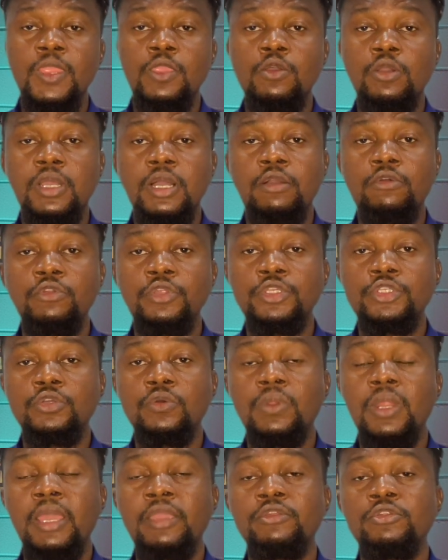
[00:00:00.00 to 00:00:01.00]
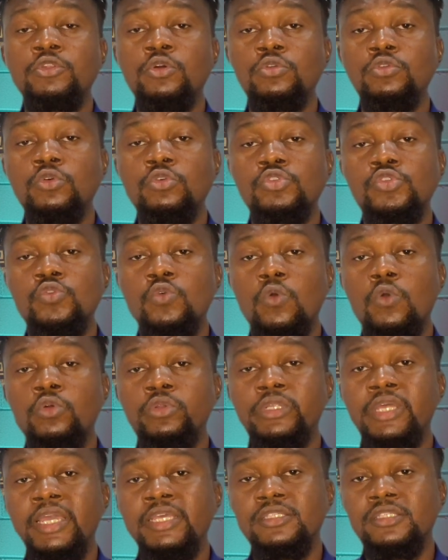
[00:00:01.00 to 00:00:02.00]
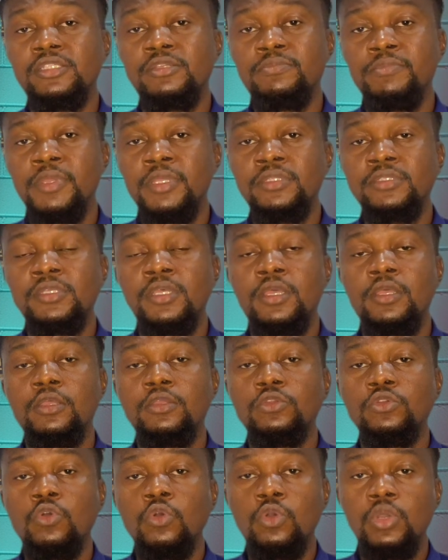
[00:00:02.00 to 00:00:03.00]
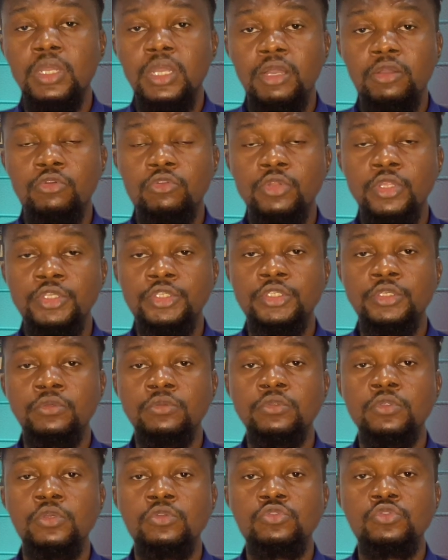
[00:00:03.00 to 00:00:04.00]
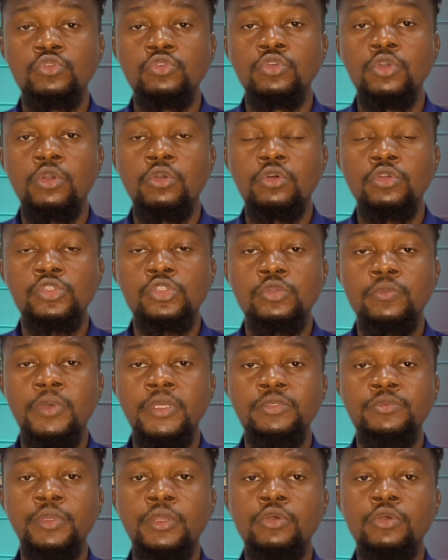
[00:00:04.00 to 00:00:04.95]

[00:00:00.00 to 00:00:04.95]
your calculation and you don't also underestimate your calculation to your customers.